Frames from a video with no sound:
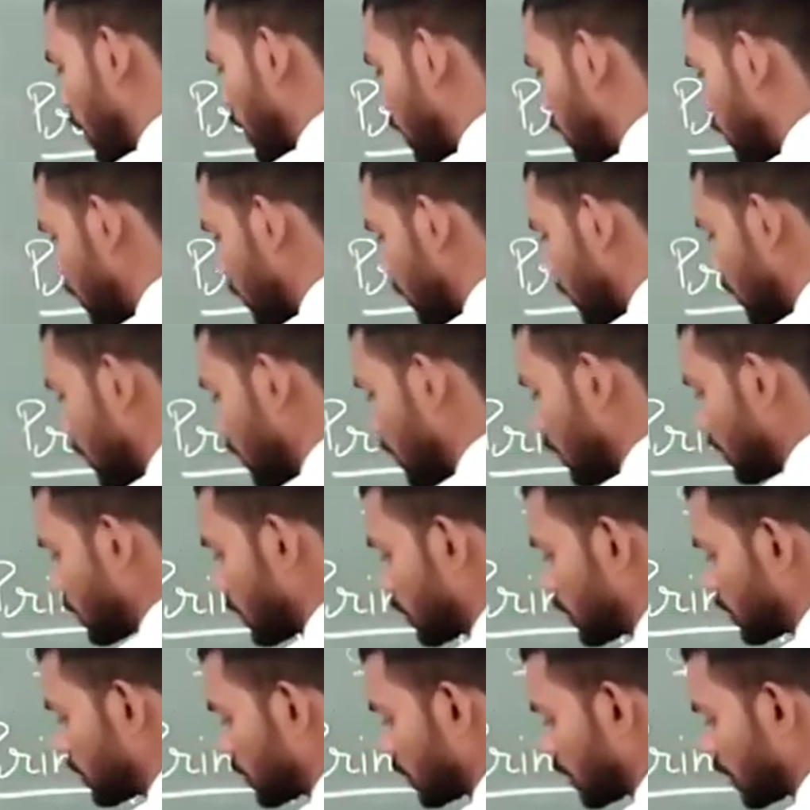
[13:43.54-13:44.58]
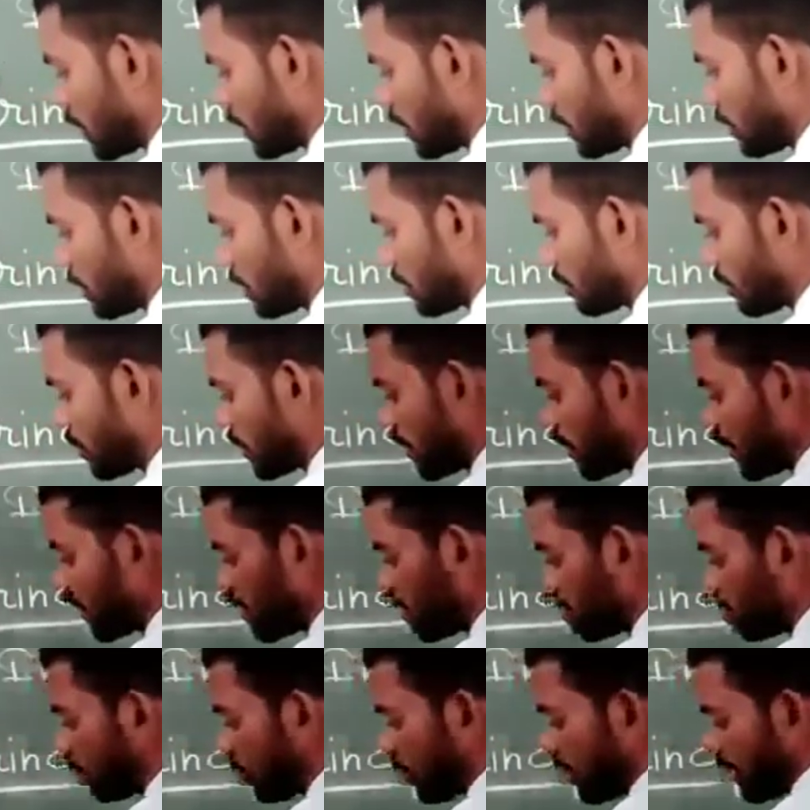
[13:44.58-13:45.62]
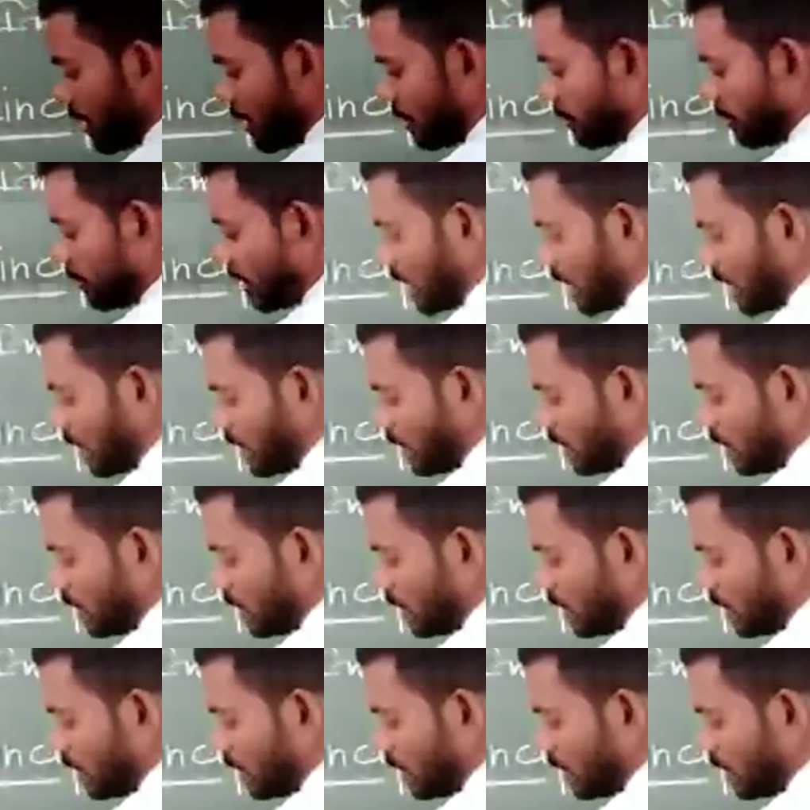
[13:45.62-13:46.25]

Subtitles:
get 3 multiplied by